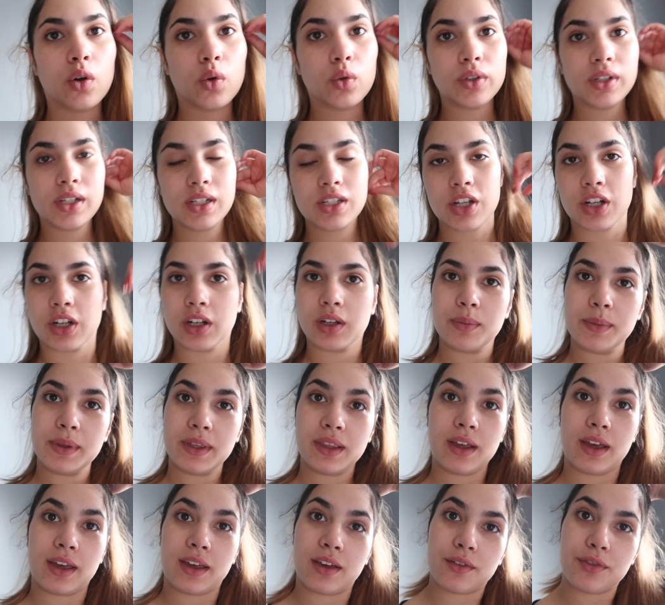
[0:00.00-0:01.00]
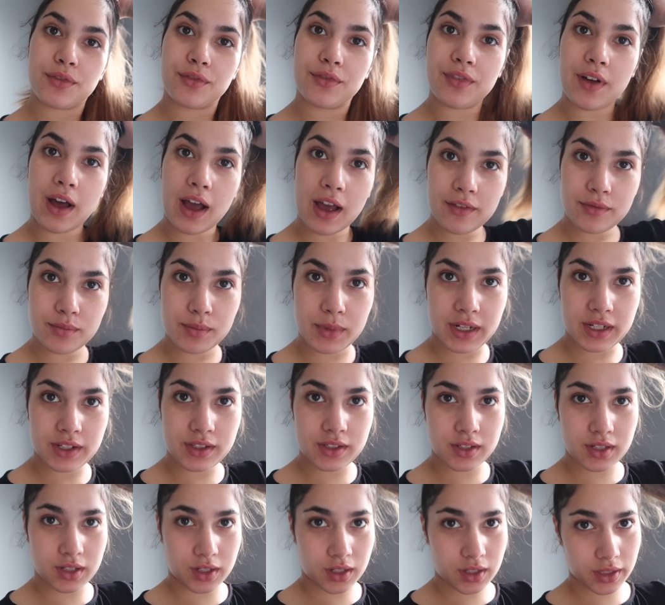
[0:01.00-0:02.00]
only took me like 5
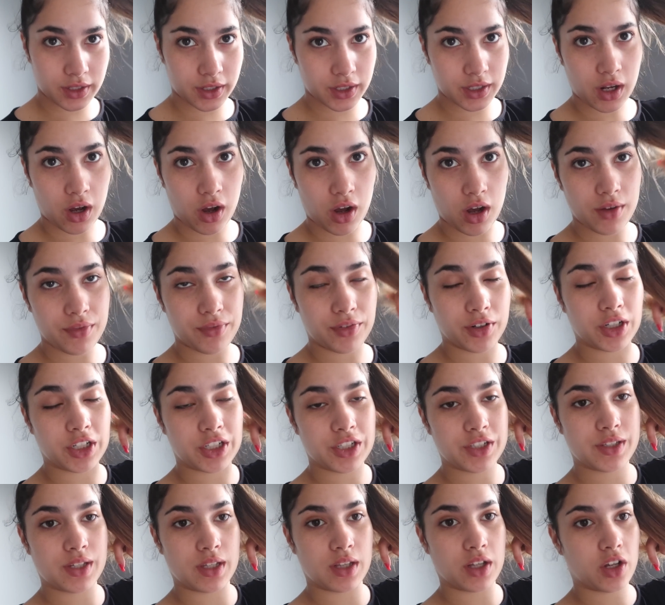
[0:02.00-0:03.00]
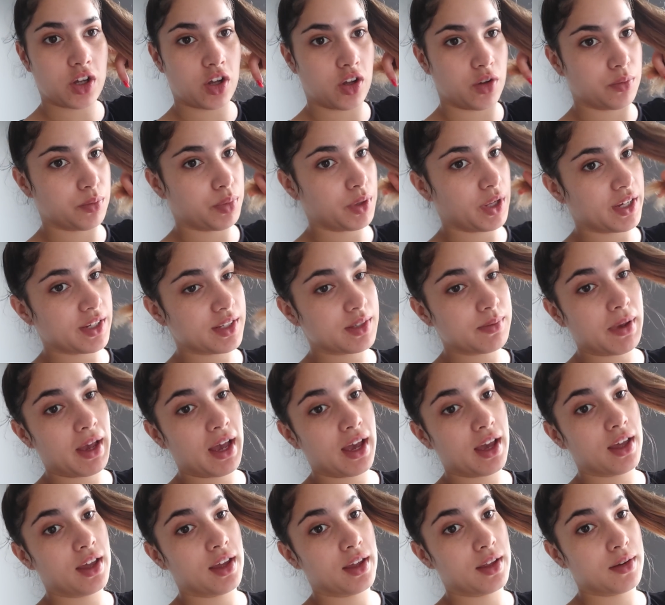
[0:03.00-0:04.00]
minutes to clean off her silicone
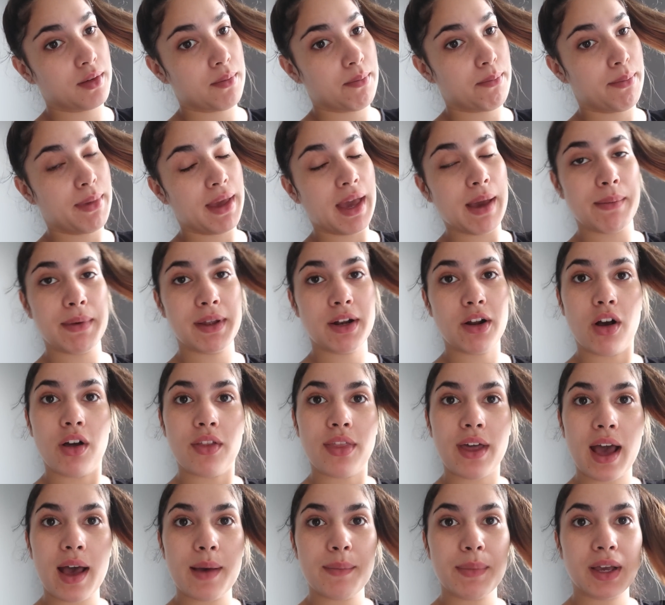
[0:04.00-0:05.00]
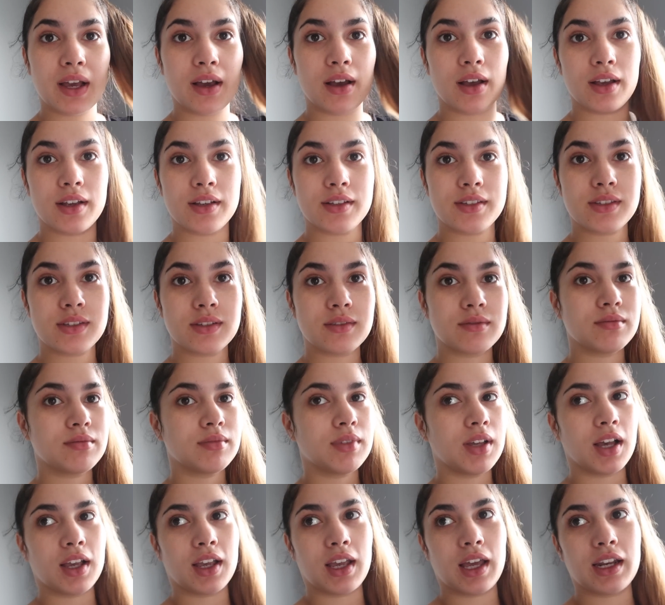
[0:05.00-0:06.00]
placemat and bib and all that because,
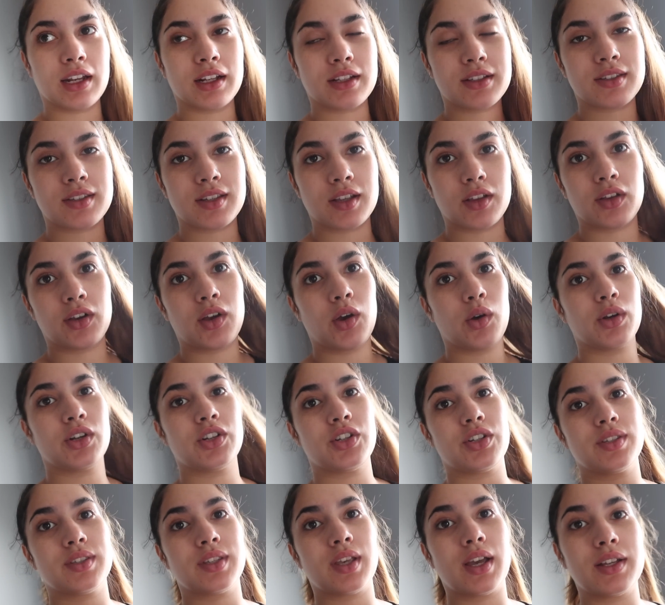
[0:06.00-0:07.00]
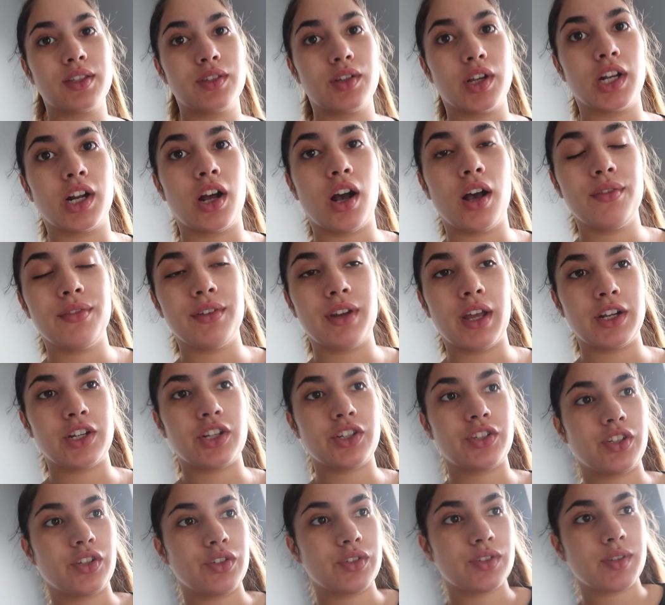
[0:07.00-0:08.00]
again, it's silicone, it just slides right off, and I
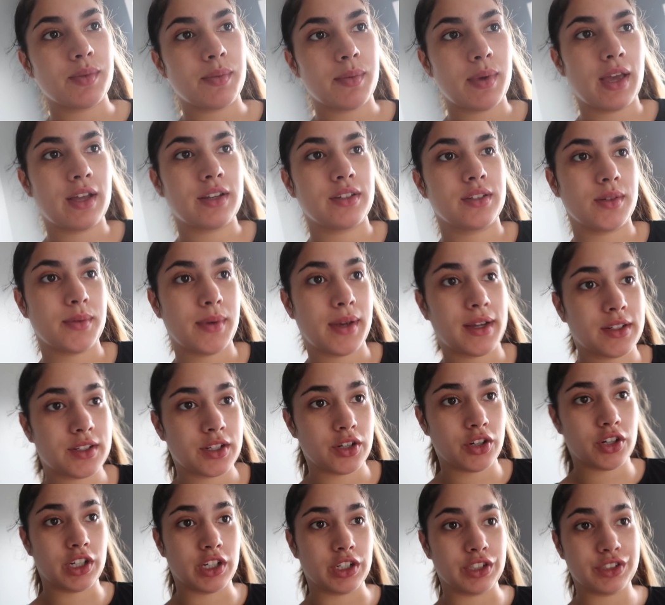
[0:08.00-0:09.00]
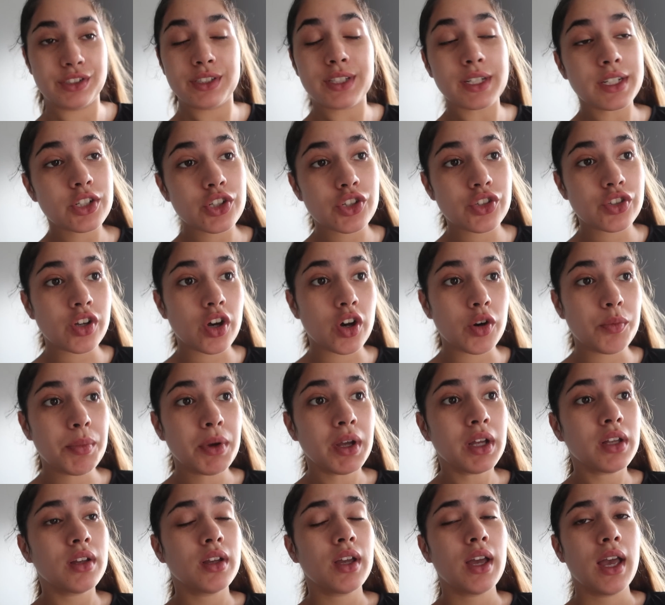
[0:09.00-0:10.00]
just used some antibacterial dish soap
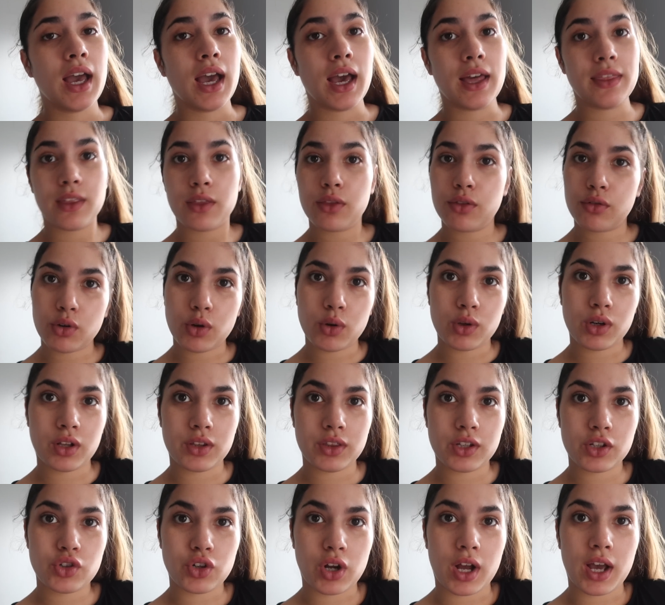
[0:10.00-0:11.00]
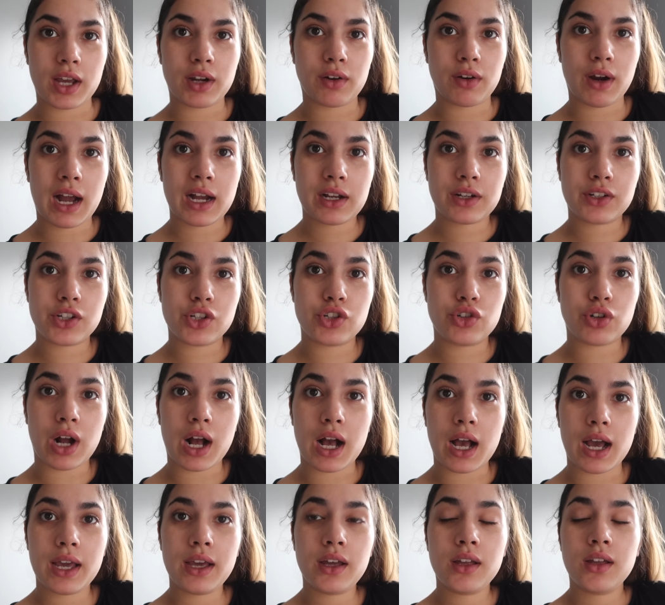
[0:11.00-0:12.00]
and then throw it on the drying rack to
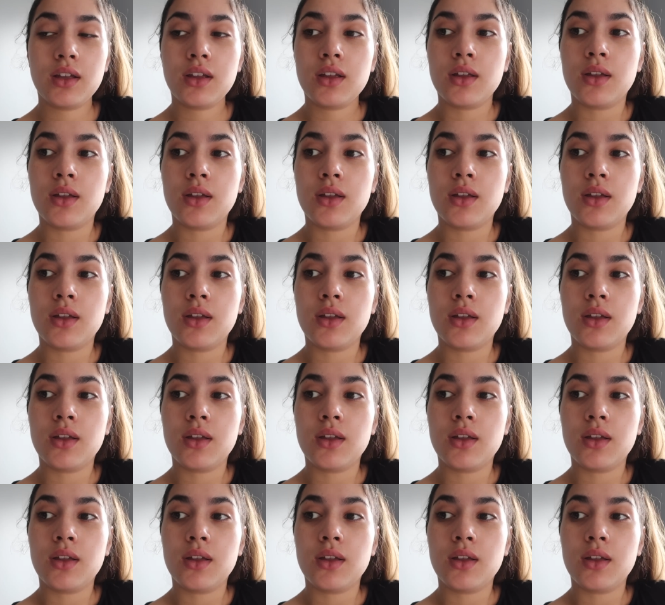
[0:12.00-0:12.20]
dry.